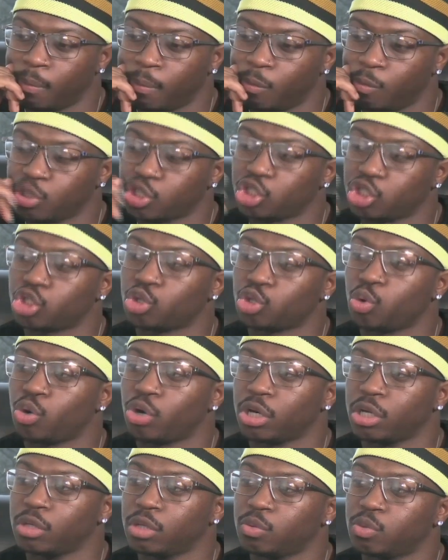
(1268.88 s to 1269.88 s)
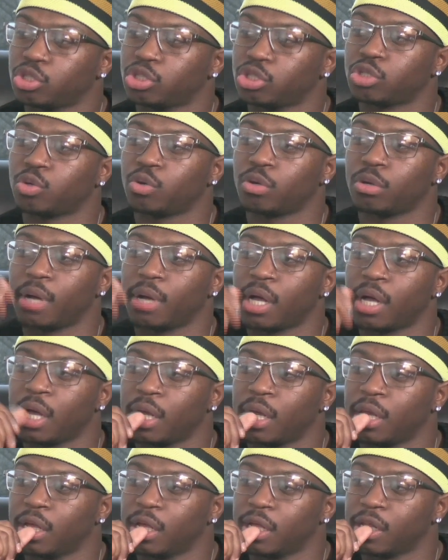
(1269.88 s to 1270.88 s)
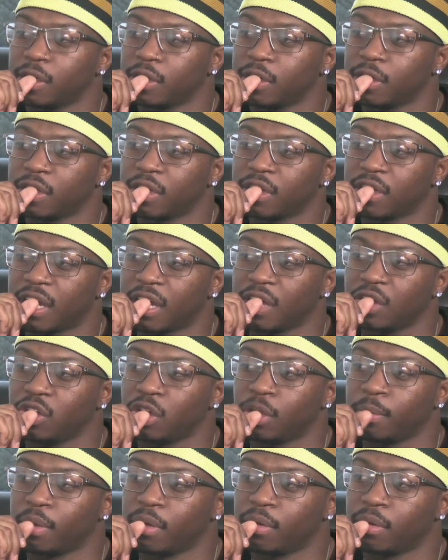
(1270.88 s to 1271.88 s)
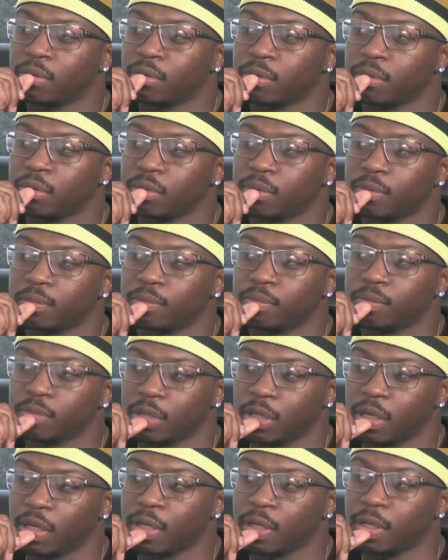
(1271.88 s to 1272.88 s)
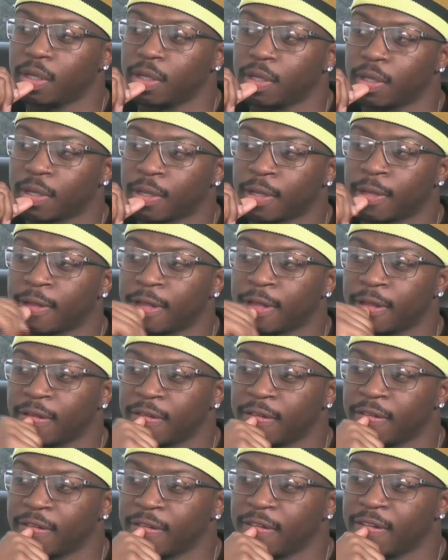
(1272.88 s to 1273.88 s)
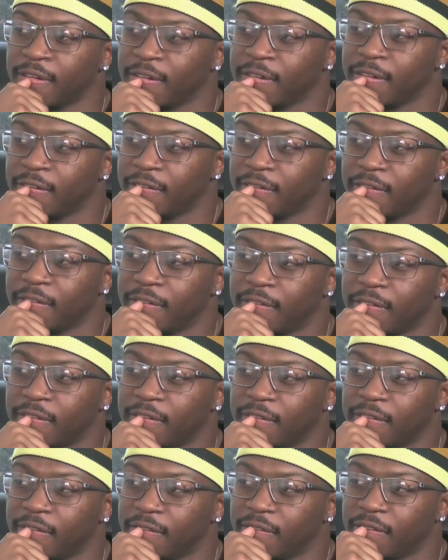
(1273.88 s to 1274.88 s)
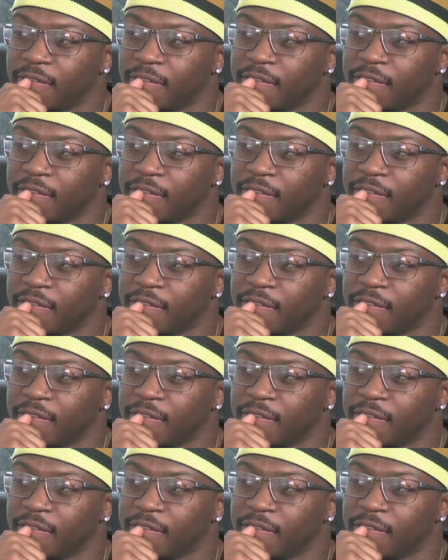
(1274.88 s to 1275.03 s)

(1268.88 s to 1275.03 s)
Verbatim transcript: what's the story? What's the story behind that? How the you story behind obsess? Yeah, yeah. Uh, I mean, so